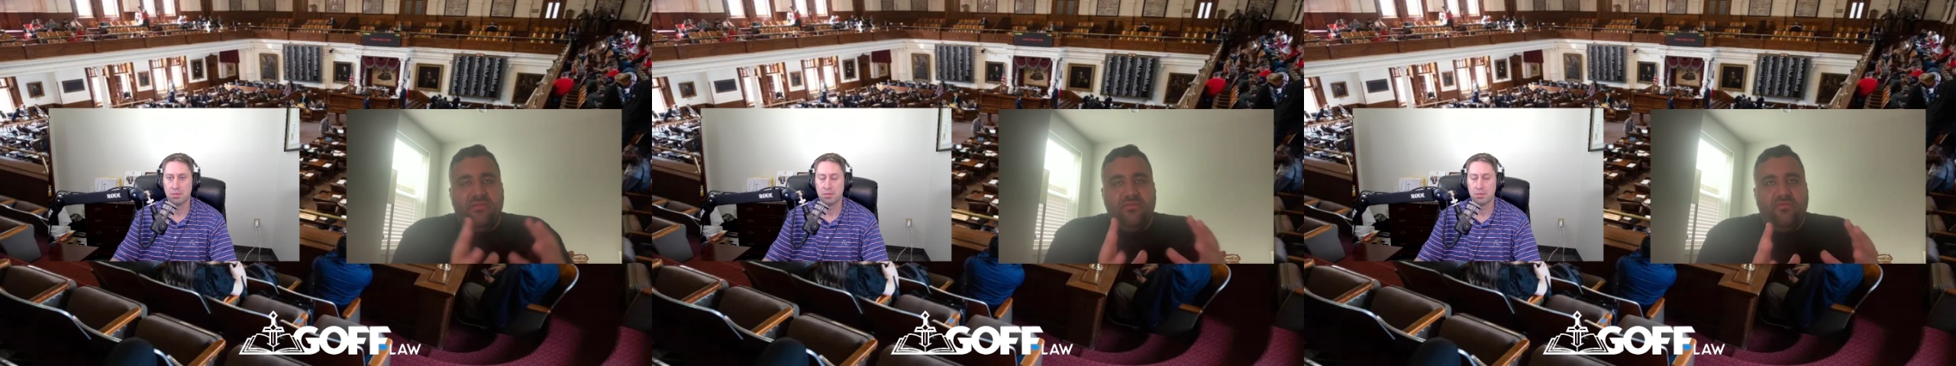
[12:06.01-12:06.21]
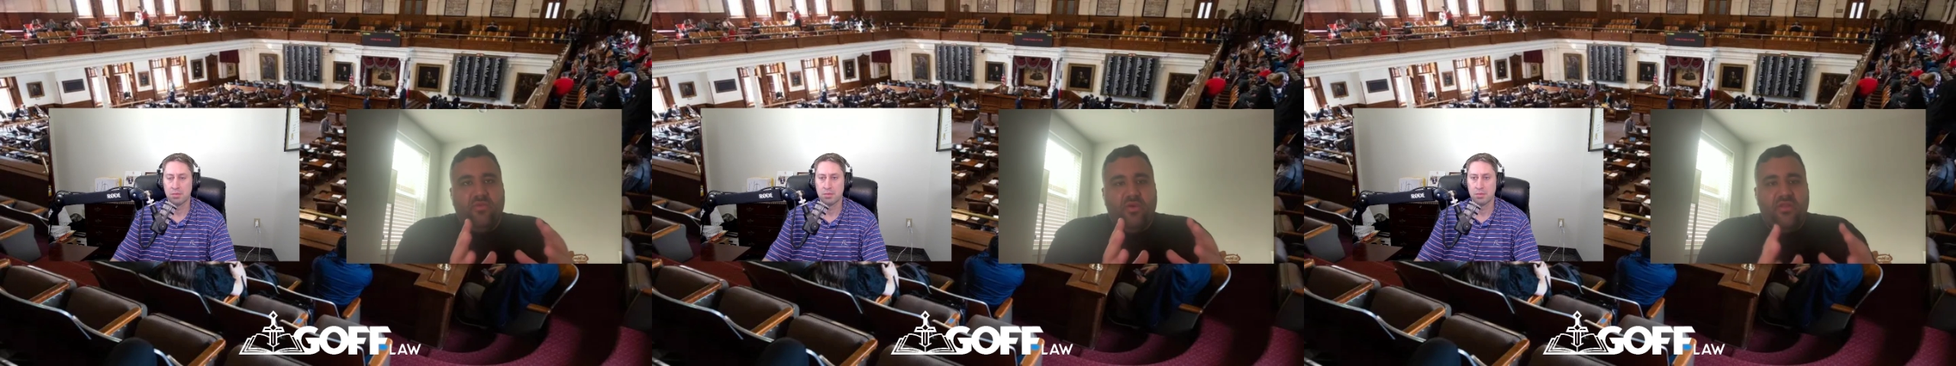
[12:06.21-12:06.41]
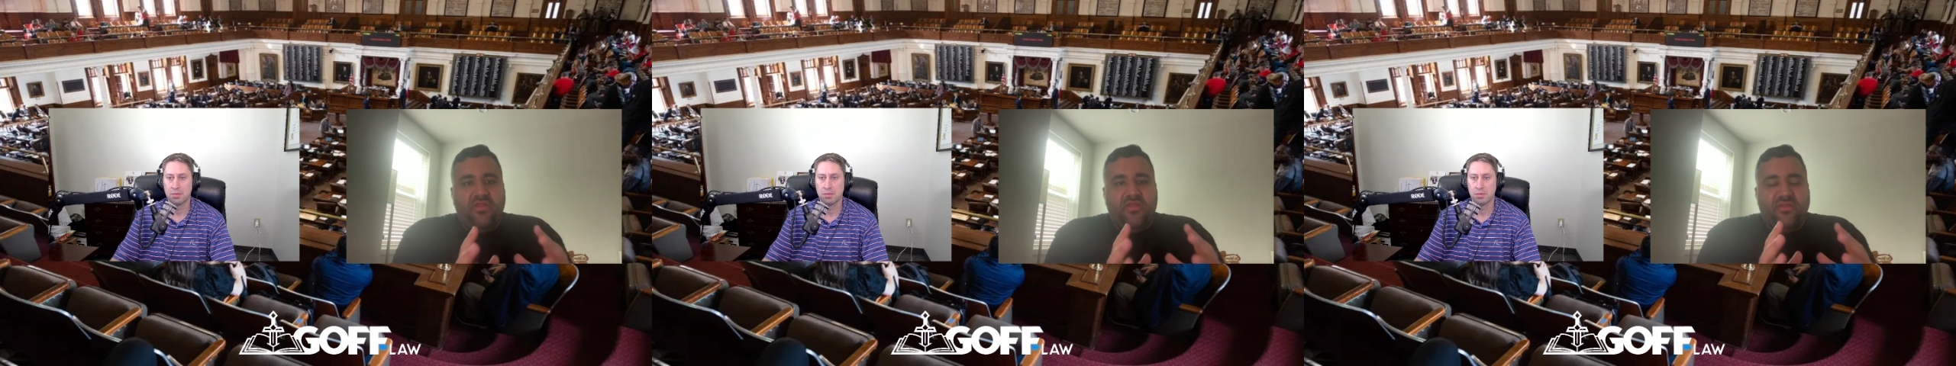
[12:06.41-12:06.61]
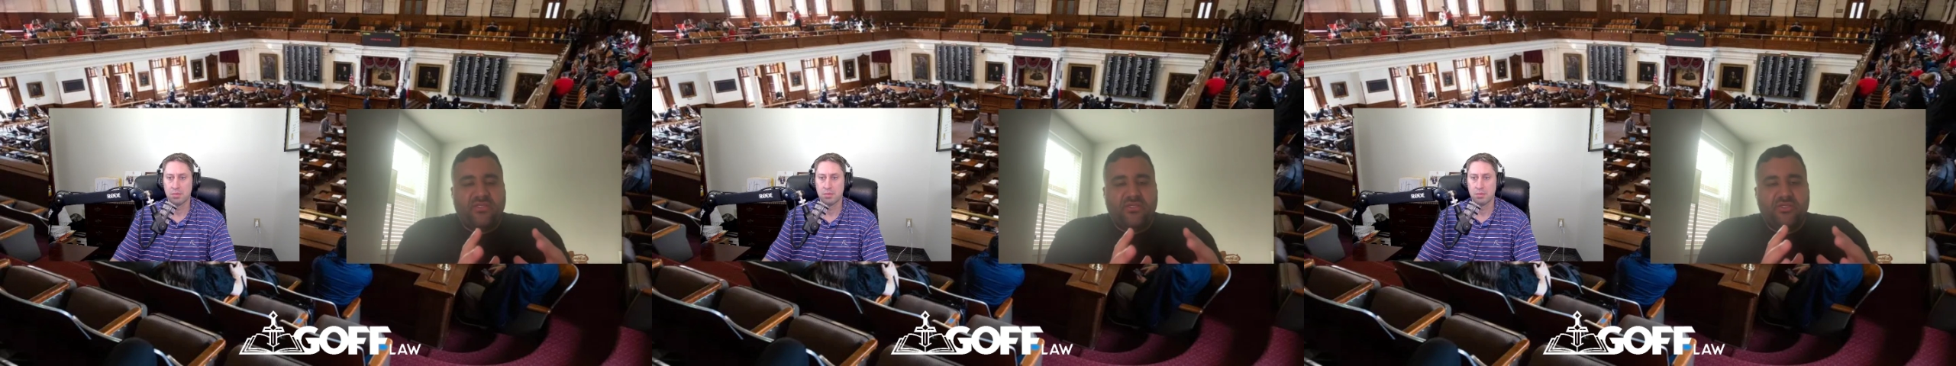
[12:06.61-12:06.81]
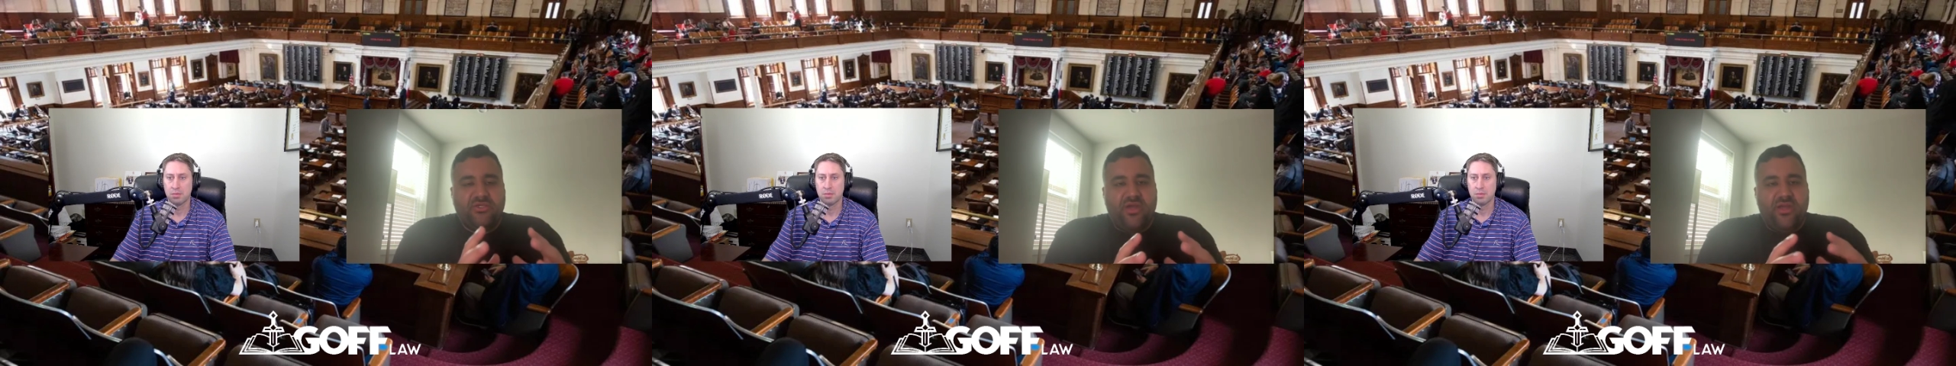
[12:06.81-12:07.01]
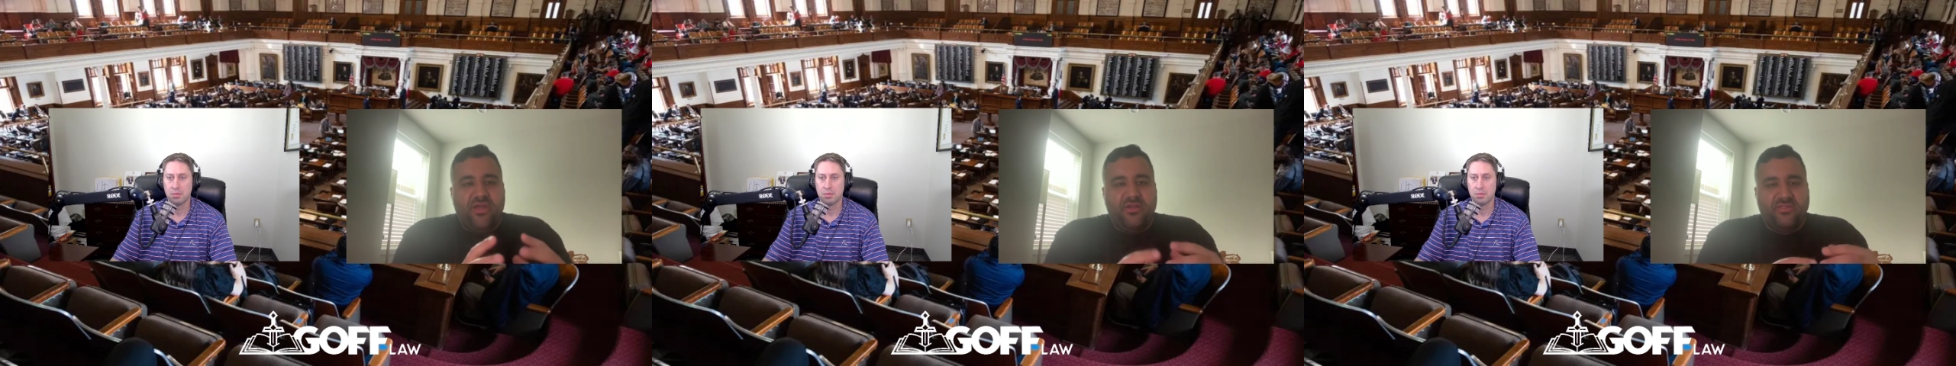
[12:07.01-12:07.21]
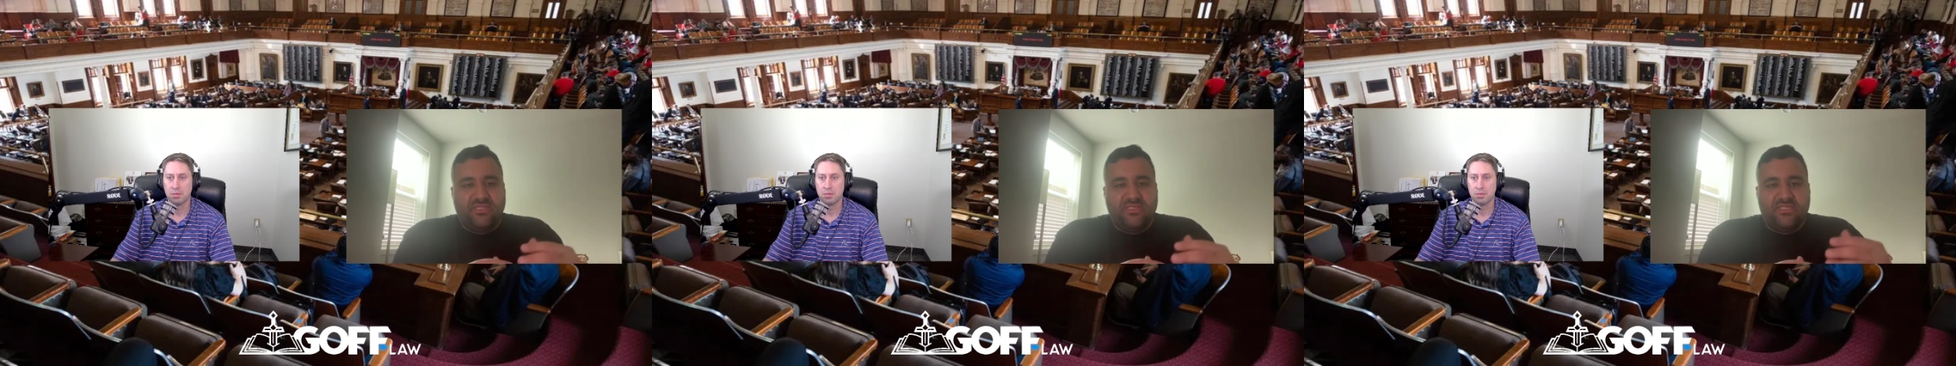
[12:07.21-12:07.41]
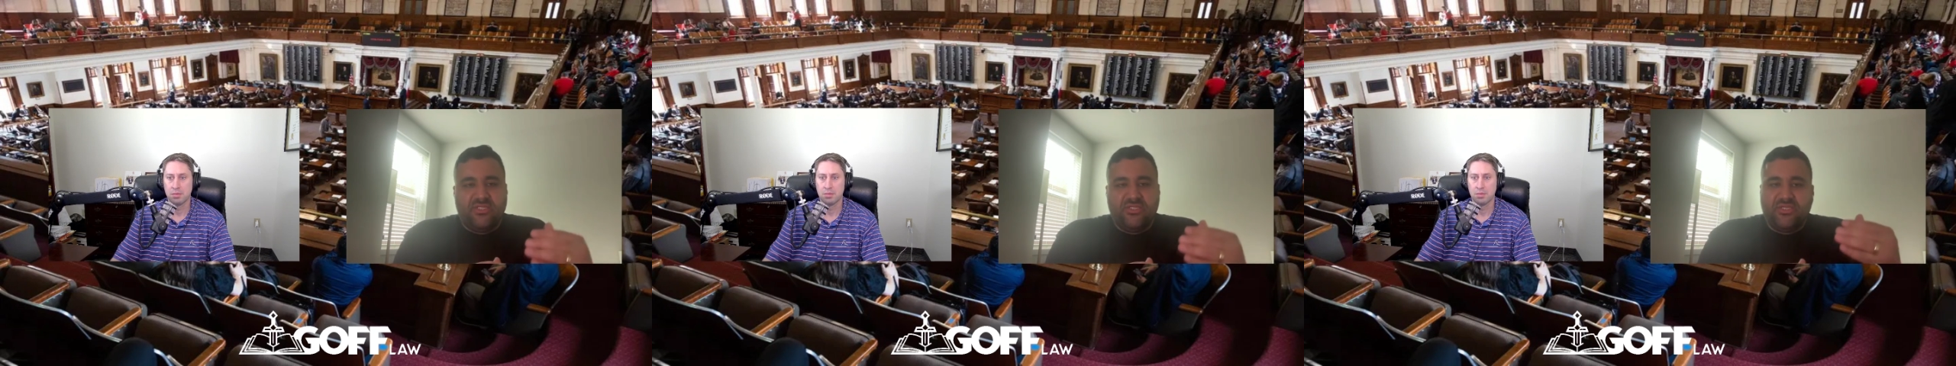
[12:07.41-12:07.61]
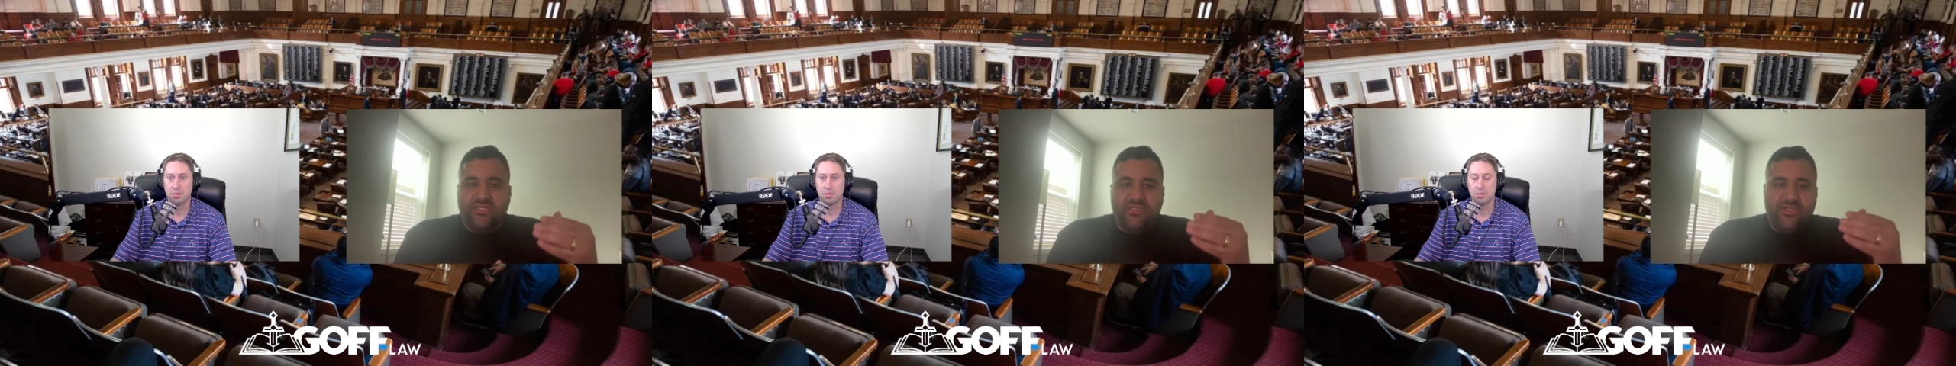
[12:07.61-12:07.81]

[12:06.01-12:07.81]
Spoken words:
one of the things they're trying to do is essentially